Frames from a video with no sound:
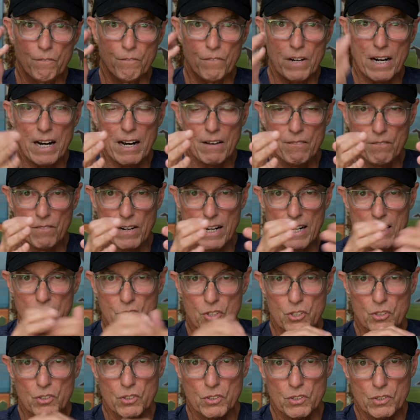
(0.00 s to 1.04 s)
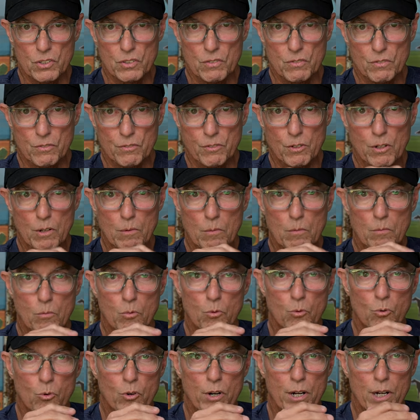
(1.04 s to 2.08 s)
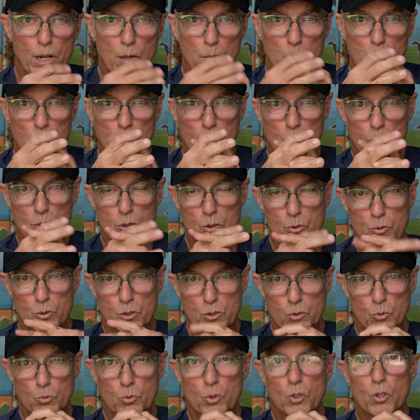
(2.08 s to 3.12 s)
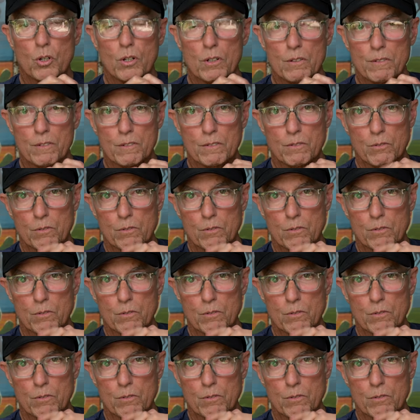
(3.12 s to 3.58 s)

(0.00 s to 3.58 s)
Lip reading: 5 vices from Rambler, which was Wolf.